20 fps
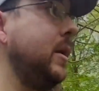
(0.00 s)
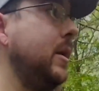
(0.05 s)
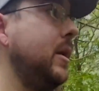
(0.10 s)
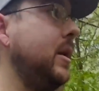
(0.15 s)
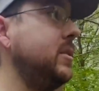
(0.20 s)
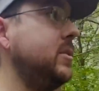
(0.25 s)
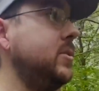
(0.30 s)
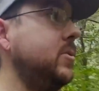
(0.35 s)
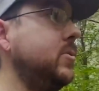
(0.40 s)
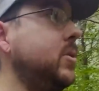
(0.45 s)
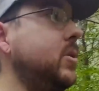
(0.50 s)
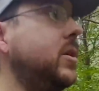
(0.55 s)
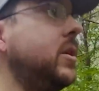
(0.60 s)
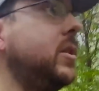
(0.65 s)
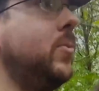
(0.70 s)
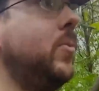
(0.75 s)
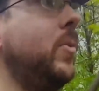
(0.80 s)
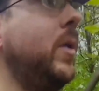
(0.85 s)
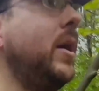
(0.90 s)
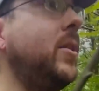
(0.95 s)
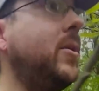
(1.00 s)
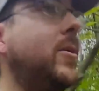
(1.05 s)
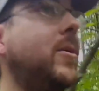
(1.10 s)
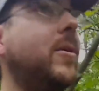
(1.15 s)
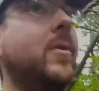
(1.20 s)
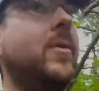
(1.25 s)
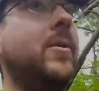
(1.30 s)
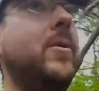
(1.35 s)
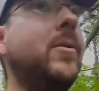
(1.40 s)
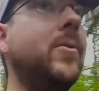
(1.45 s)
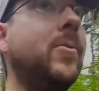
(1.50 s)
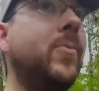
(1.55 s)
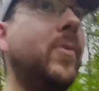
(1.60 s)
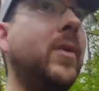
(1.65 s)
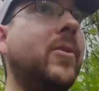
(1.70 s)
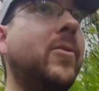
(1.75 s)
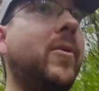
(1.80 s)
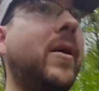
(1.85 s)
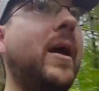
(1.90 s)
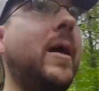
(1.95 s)
As you look at the
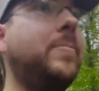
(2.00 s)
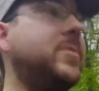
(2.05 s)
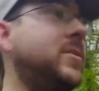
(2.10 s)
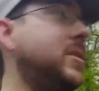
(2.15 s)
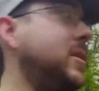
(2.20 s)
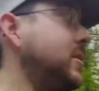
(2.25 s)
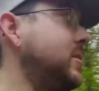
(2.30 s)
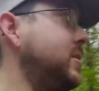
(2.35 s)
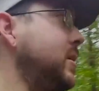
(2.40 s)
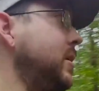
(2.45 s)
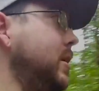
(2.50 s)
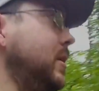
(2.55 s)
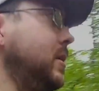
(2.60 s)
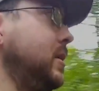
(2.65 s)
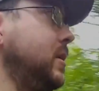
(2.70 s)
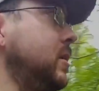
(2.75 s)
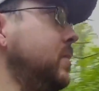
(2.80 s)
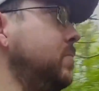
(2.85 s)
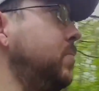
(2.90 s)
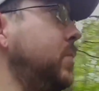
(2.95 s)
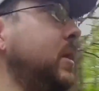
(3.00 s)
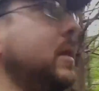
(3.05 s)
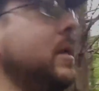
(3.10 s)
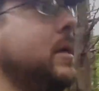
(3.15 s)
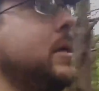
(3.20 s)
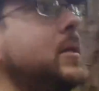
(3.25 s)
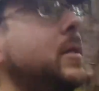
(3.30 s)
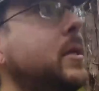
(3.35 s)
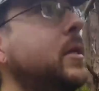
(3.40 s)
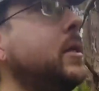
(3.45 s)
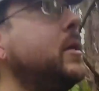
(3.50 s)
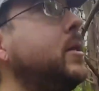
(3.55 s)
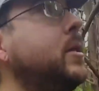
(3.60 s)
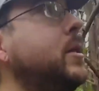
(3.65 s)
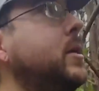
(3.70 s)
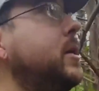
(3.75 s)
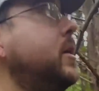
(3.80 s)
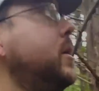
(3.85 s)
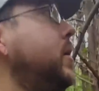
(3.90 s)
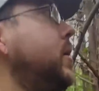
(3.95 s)
weather app says completely
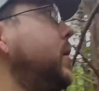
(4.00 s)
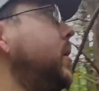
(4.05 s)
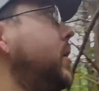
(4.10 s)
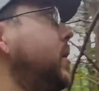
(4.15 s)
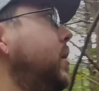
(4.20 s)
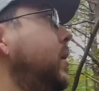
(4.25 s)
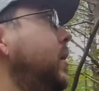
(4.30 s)
clear,